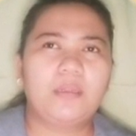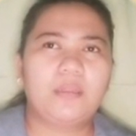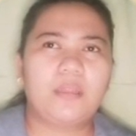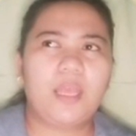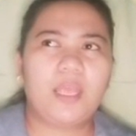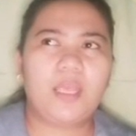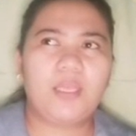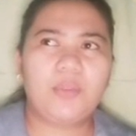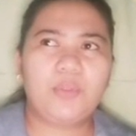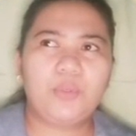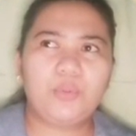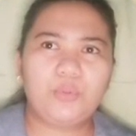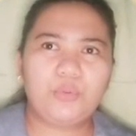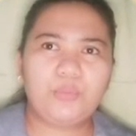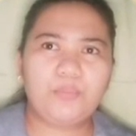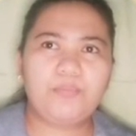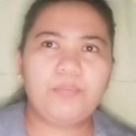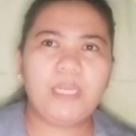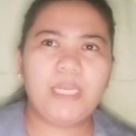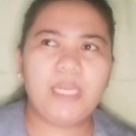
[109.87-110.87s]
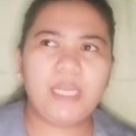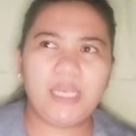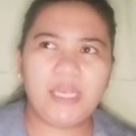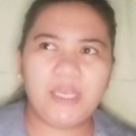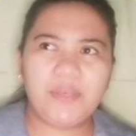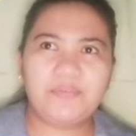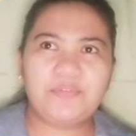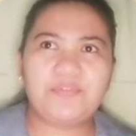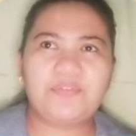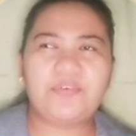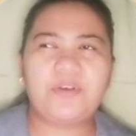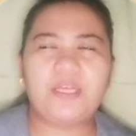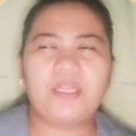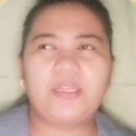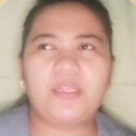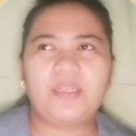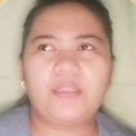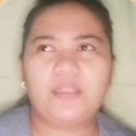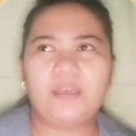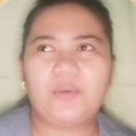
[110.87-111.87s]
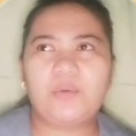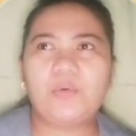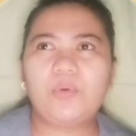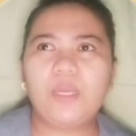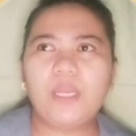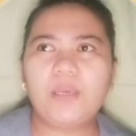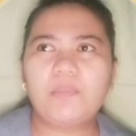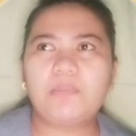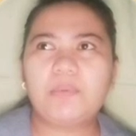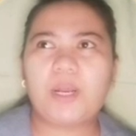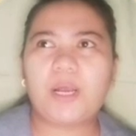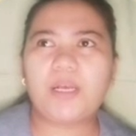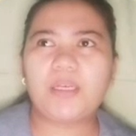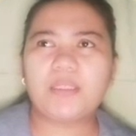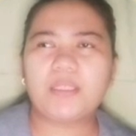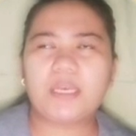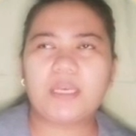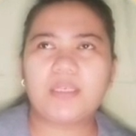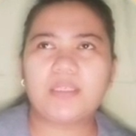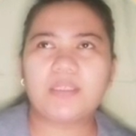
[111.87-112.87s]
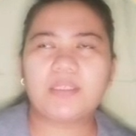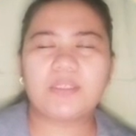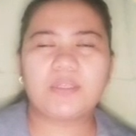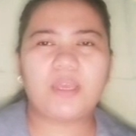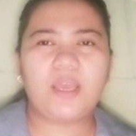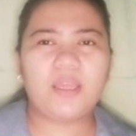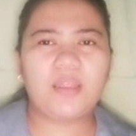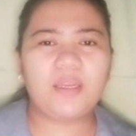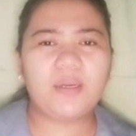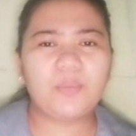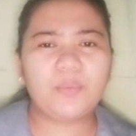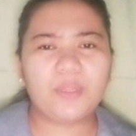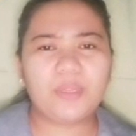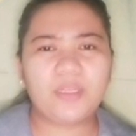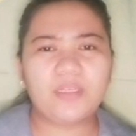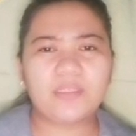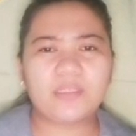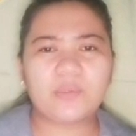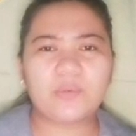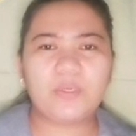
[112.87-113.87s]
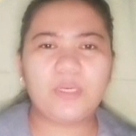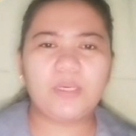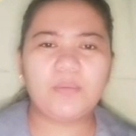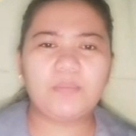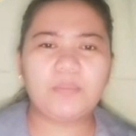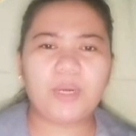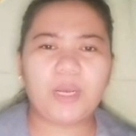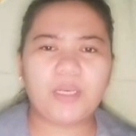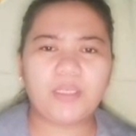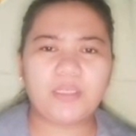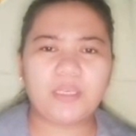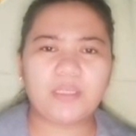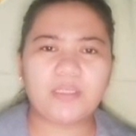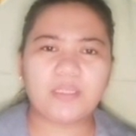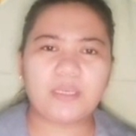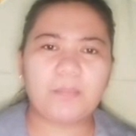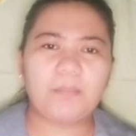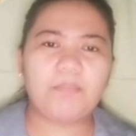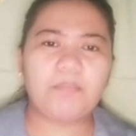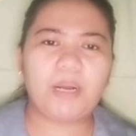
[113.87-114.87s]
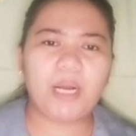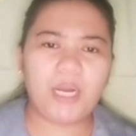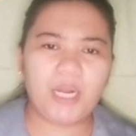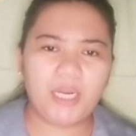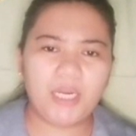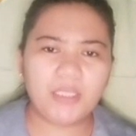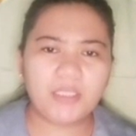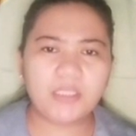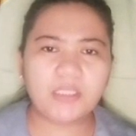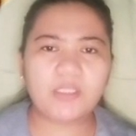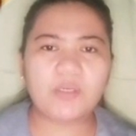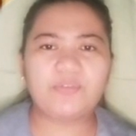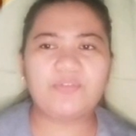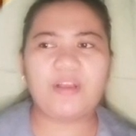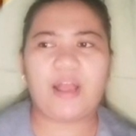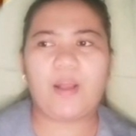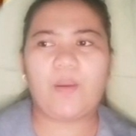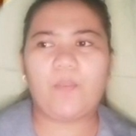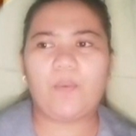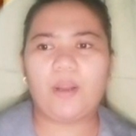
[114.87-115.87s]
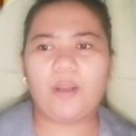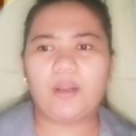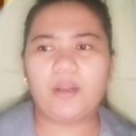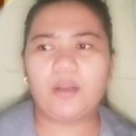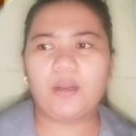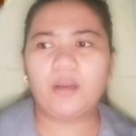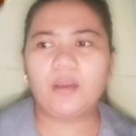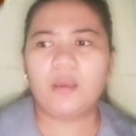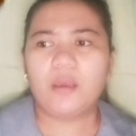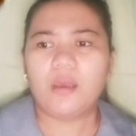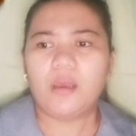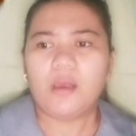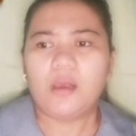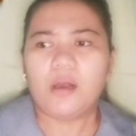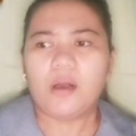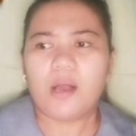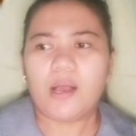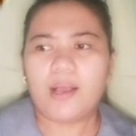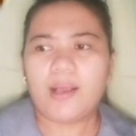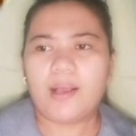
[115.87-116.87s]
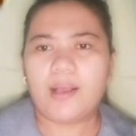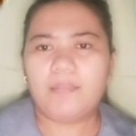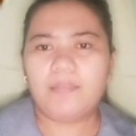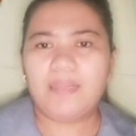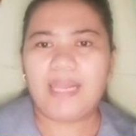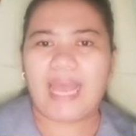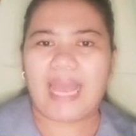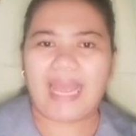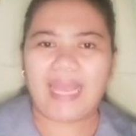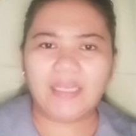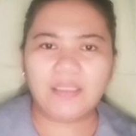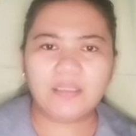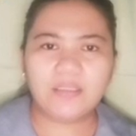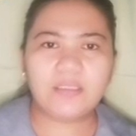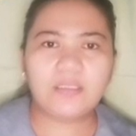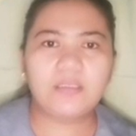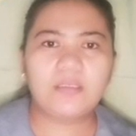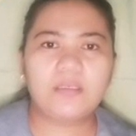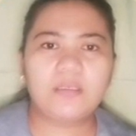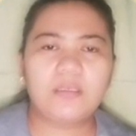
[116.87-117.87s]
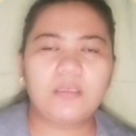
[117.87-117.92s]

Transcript: they do believe that the cooling process, together with this cooling process, some parts of our land